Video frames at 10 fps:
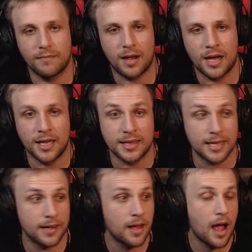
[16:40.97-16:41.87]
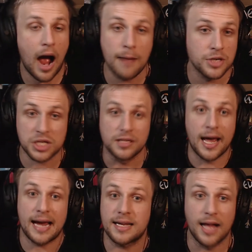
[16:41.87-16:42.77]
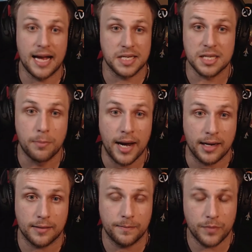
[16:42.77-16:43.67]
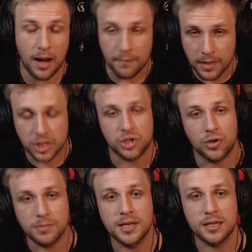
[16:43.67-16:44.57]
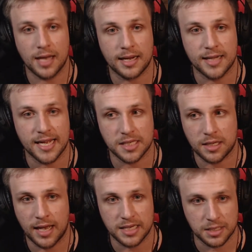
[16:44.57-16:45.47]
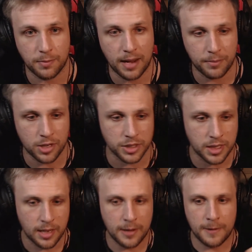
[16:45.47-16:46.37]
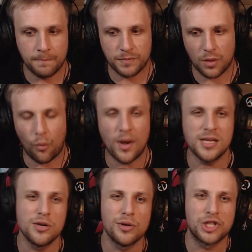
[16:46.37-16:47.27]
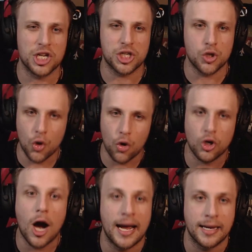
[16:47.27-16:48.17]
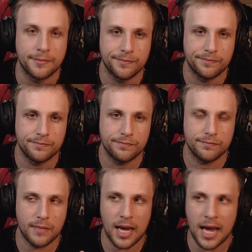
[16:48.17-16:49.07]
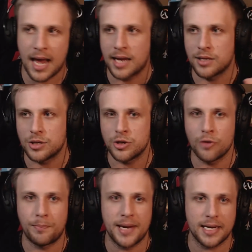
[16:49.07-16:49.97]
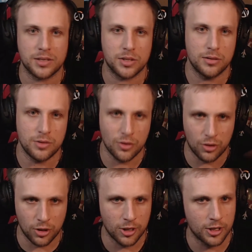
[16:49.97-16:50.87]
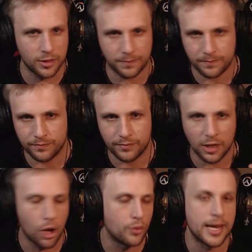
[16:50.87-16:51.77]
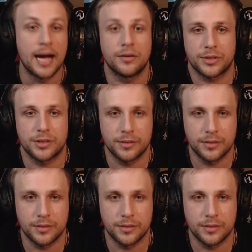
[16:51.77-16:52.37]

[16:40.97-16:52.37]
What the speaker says: I like that. I'm just glad classes are back. I'm extremely glad classes are back. Because when you were just your guy, and you picked your loadout,